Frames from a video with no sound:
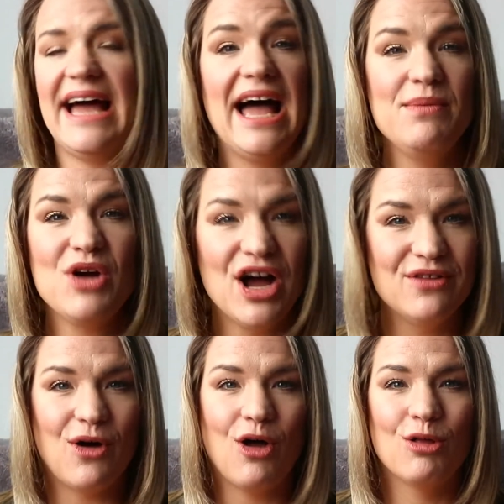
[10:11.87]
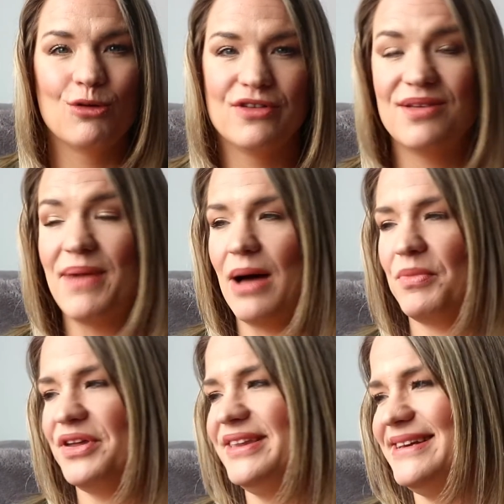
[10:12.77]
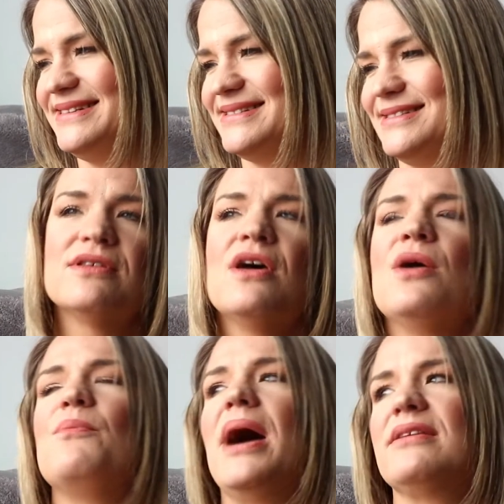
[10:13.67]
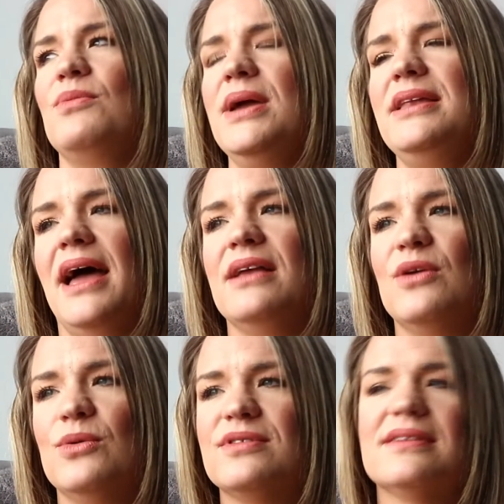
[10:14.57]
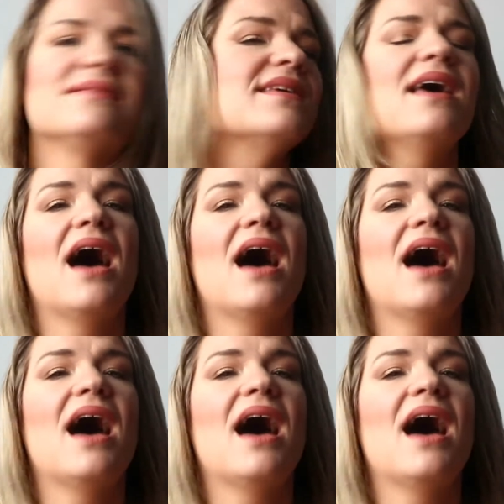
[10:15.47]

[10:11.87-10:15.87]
I'm kind of all over the map on this. Back to my diagnosis.